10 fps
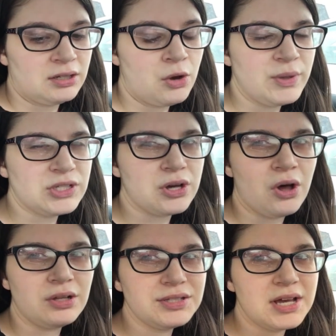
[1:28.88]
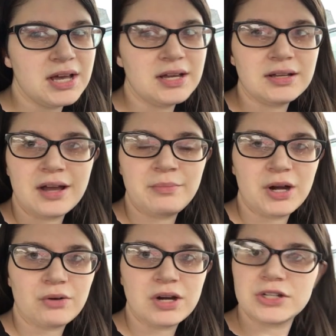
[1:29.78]
going to Ulta. I'm
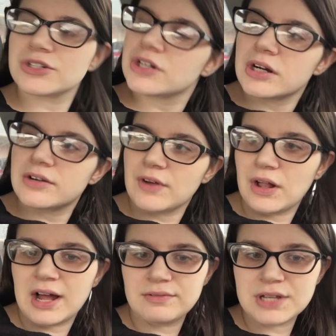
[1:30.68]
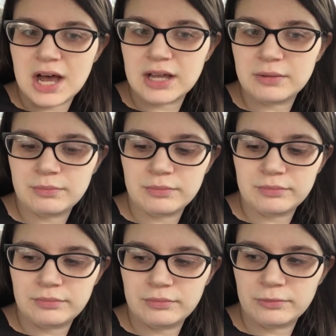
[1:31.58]
not quite sure if I'll have time
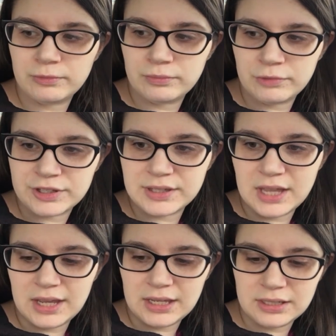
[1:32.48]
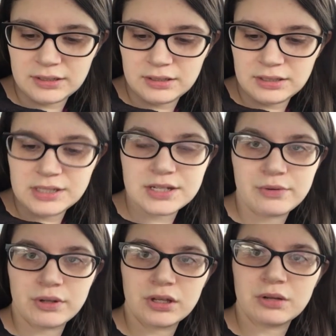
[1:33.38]
with Nate he's in a
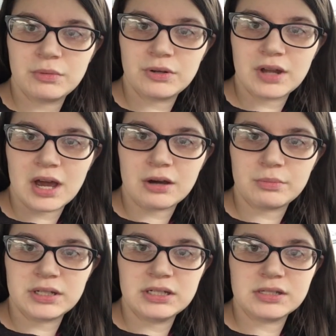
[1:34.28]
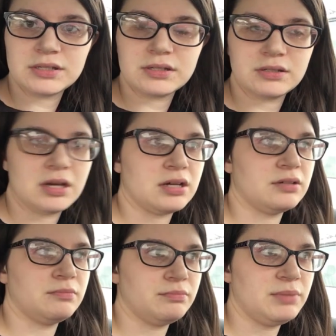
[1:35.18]
really good mood now, but he's
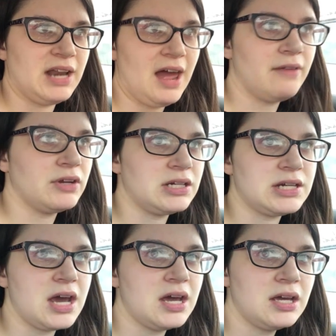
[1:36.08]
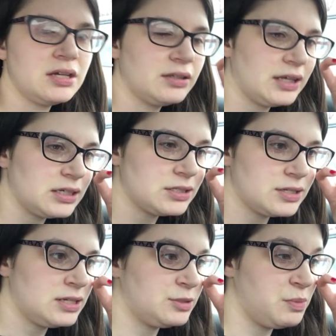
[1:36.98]
um, been having a day. Like it's
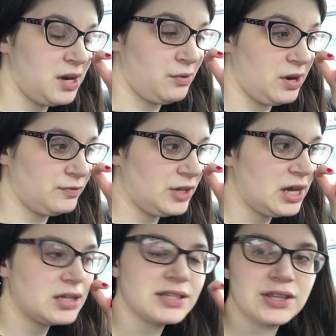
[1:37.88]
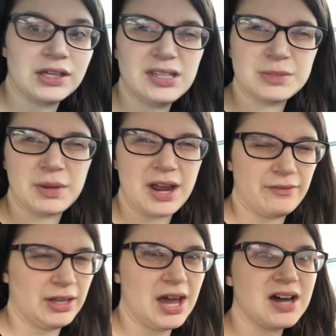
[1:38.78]
it's been a rough day because I think he's been
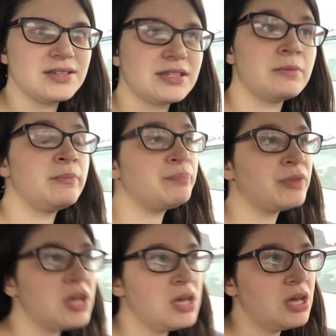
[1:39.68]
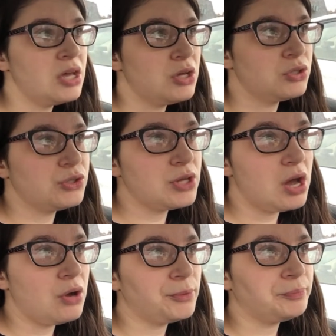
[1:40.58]
having gas.
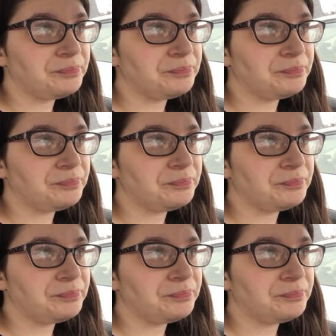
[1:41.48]
So